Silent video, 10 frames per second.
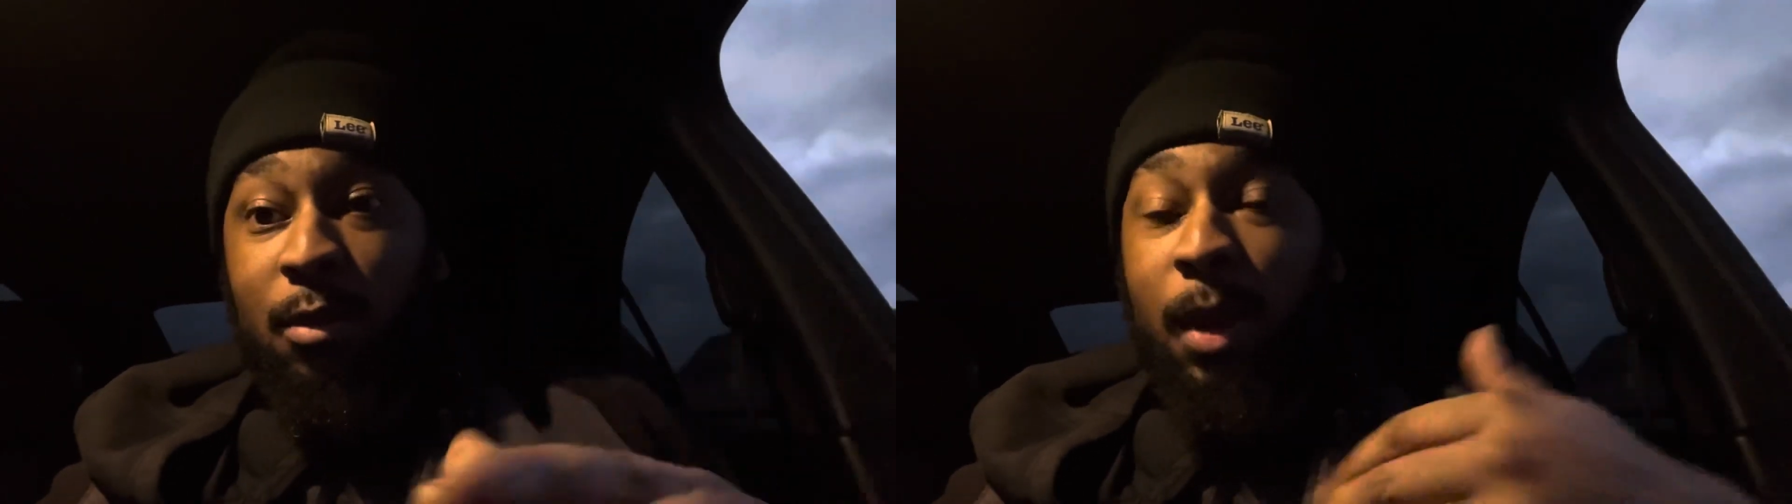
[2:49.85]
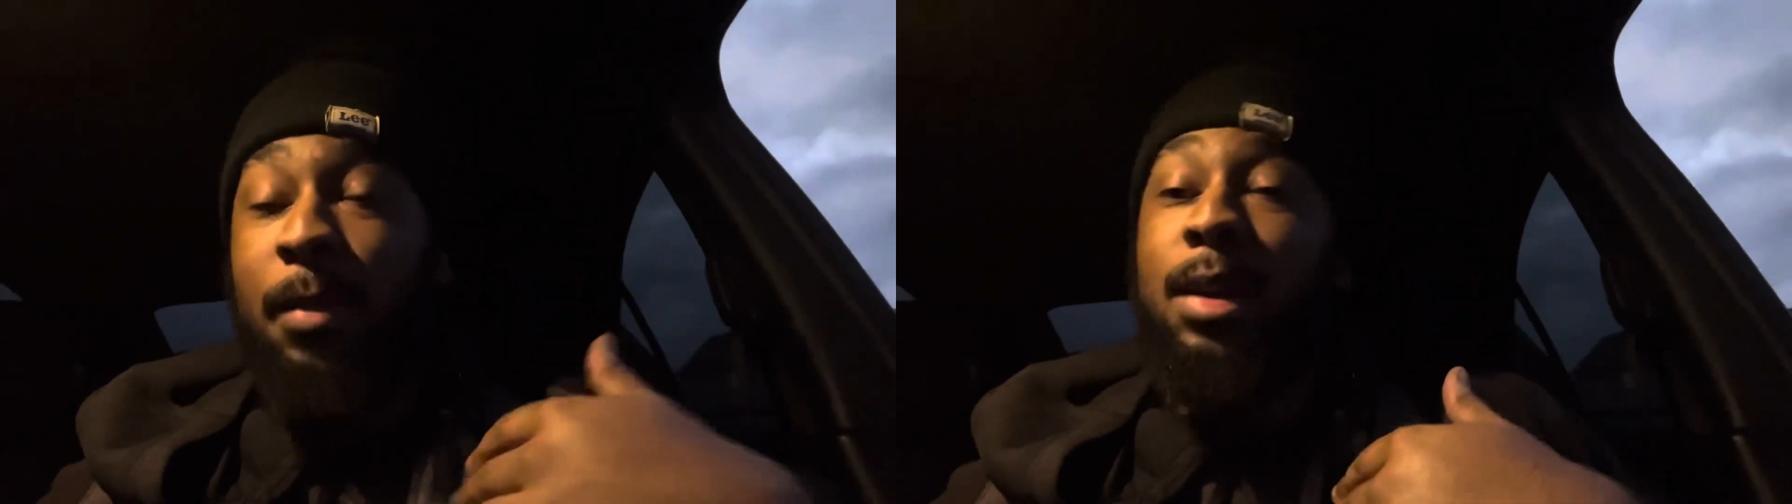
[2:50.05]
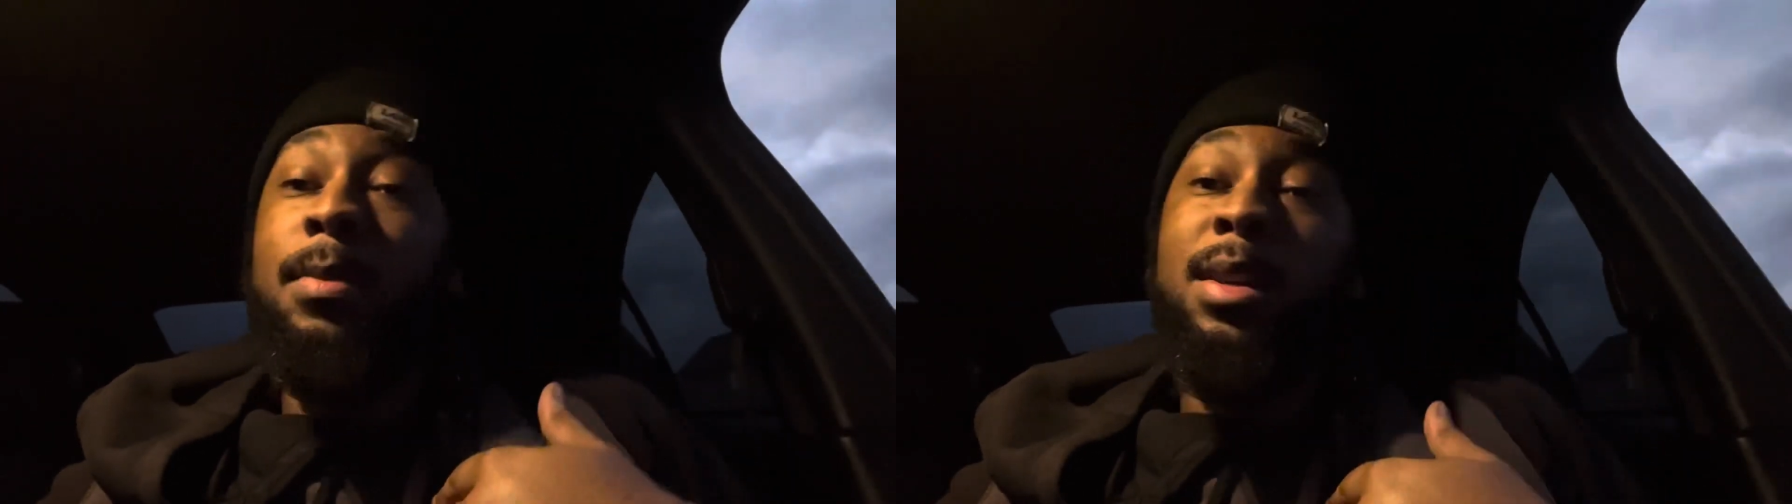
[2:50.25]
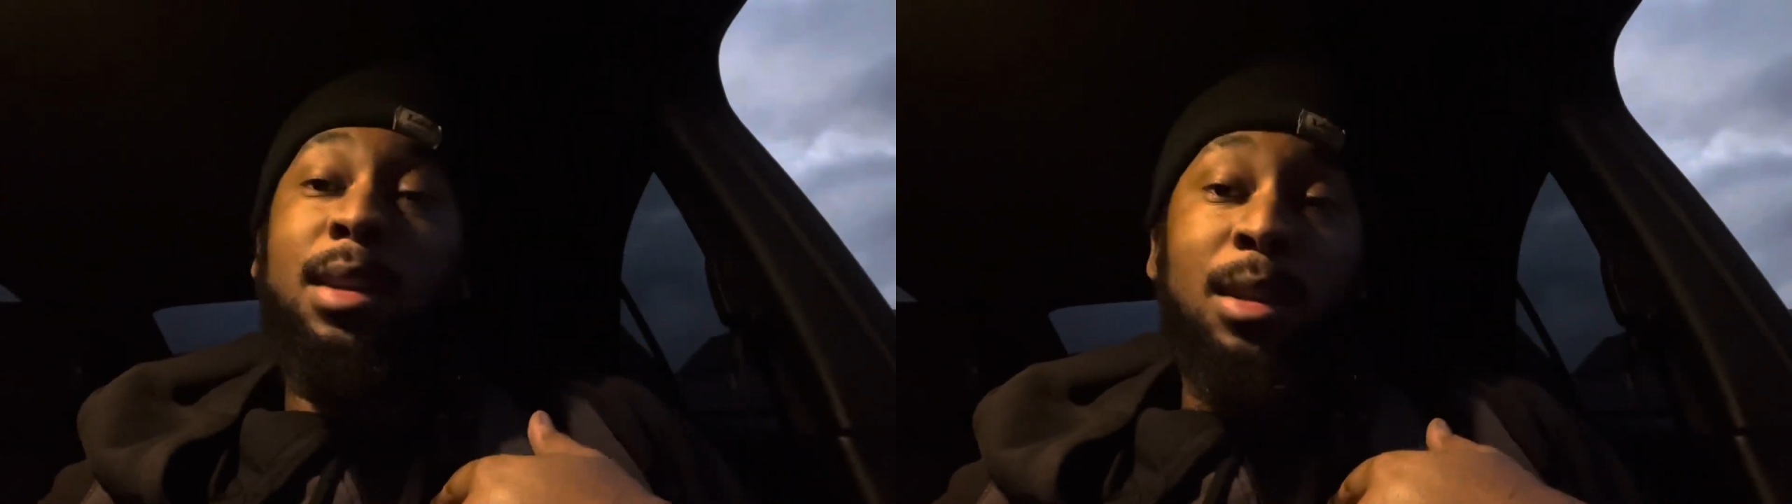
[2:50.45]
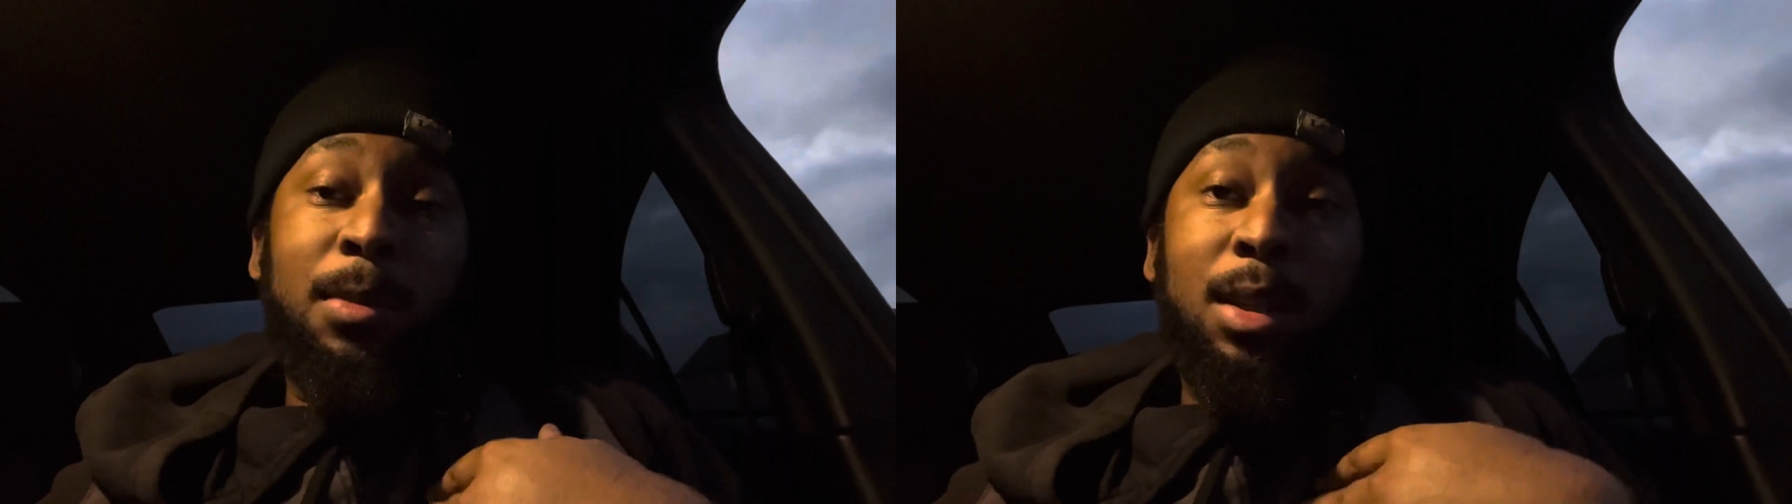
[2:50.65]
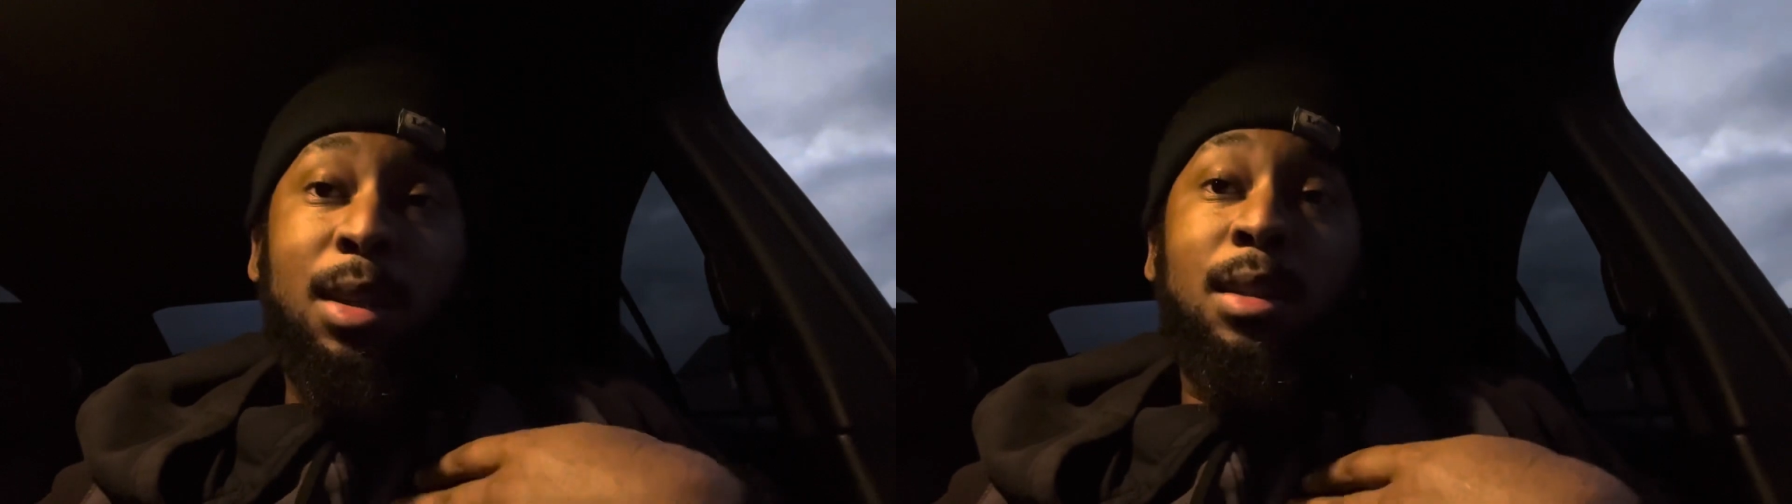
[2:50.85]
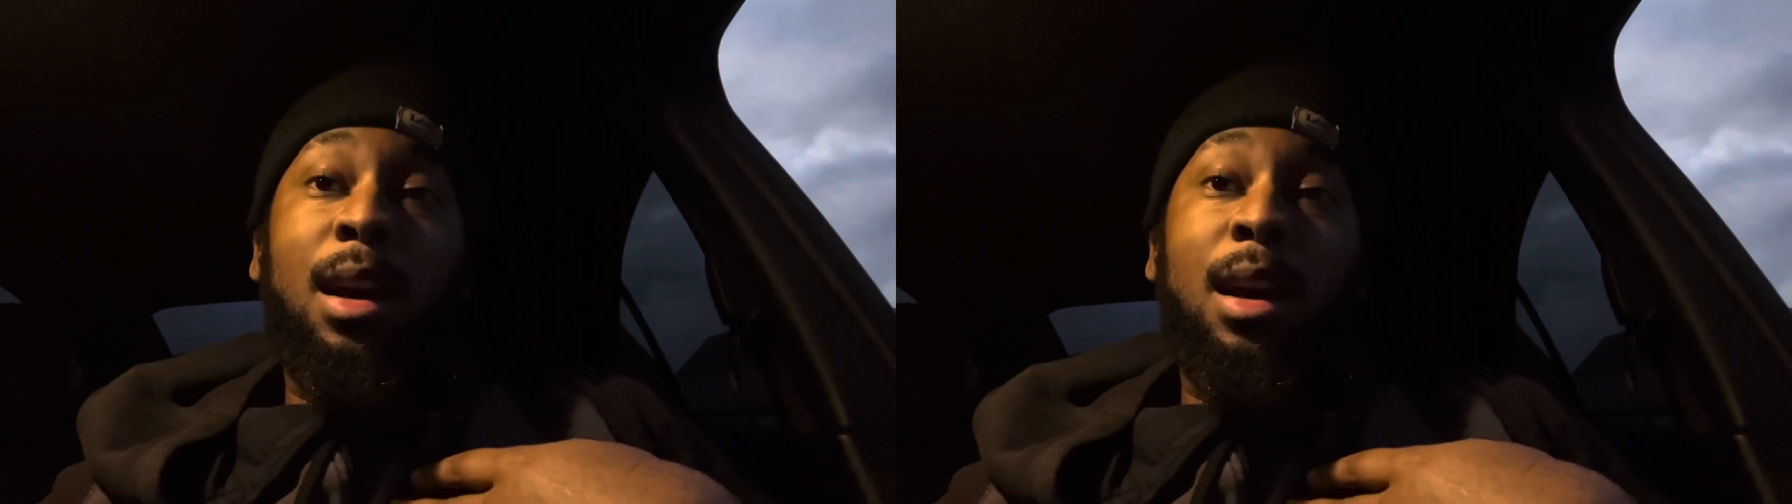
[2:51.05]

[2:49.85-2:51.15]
Maybe it's because